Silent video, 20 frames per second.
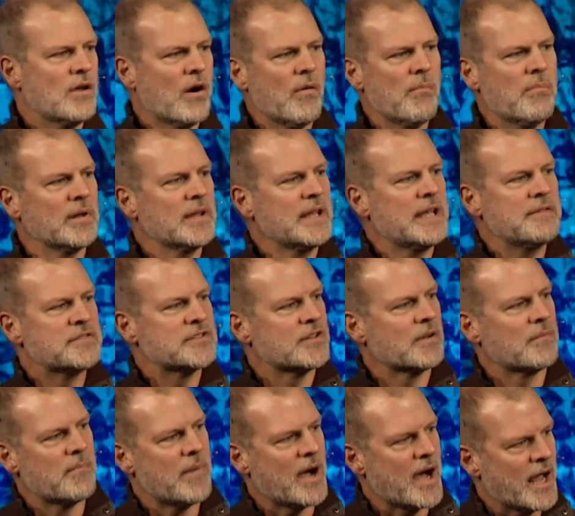Don't believe
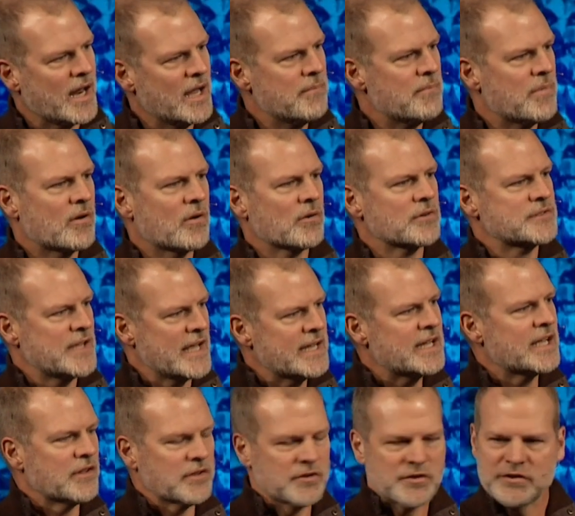somebody because they
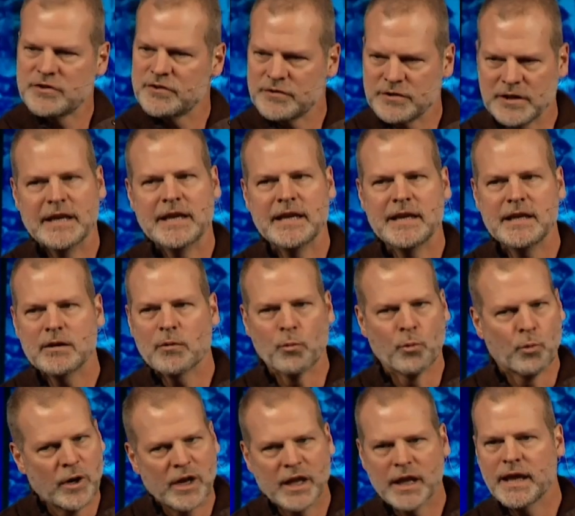can
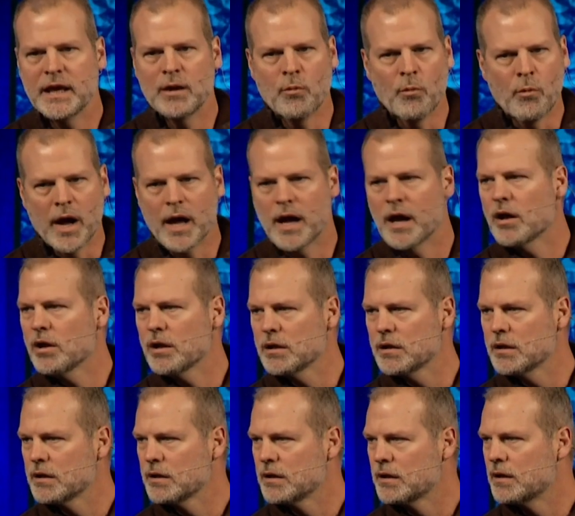sing really
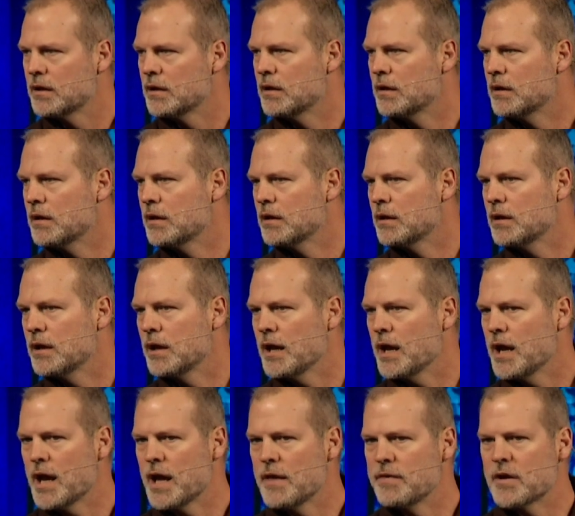well
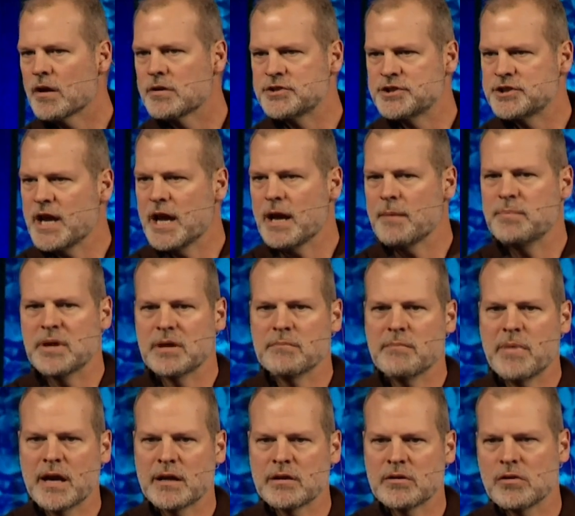and they're
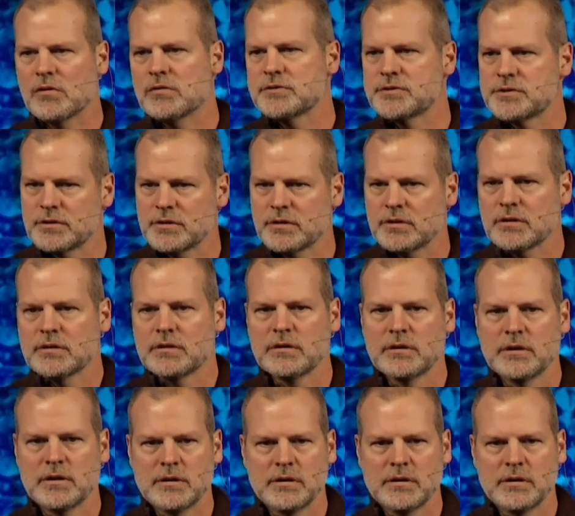championed by culture.